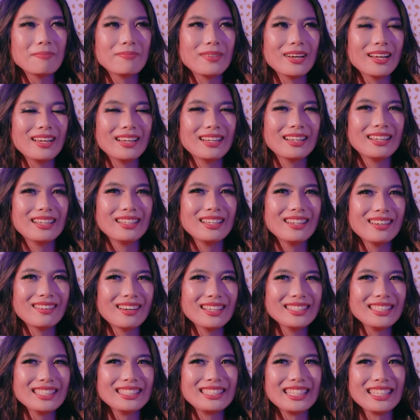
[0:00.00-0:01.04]
But
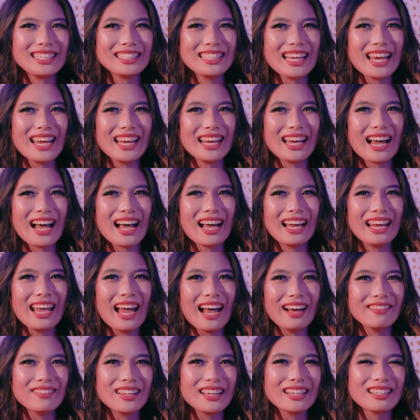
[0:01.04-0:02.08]
as a DJ, I
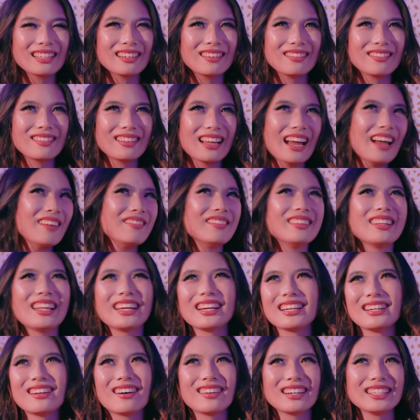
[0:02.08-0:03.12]
have like
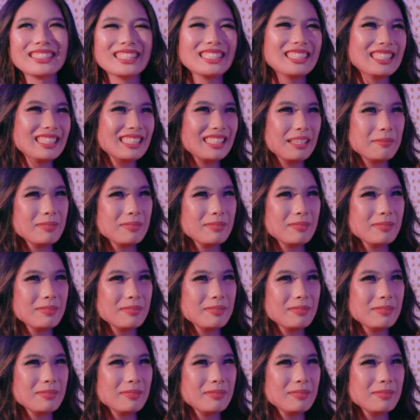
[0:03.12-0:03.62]
a non-existent sleep